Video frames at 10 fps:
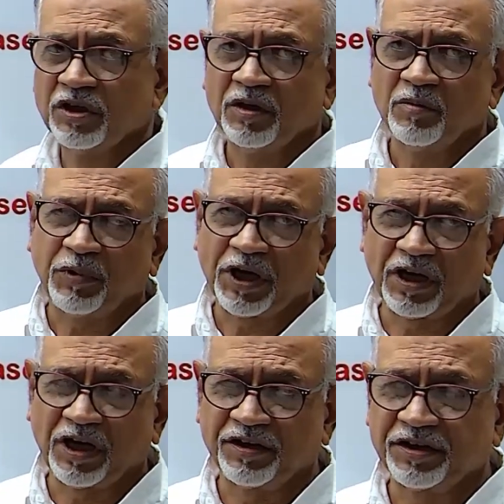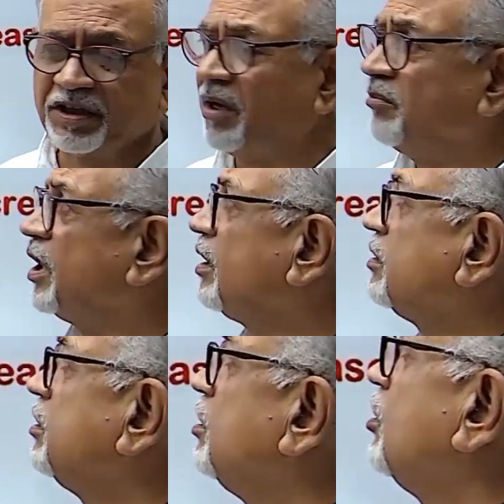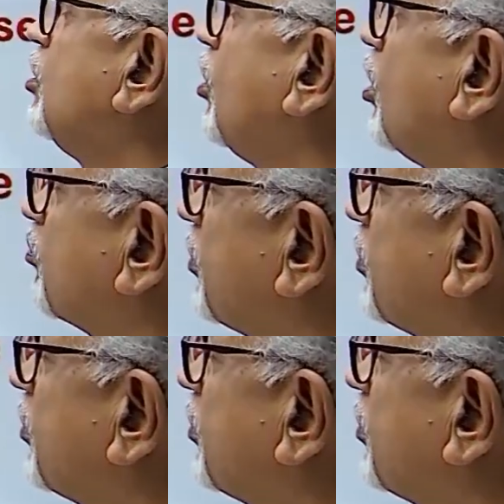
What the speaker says: per 100 ml or per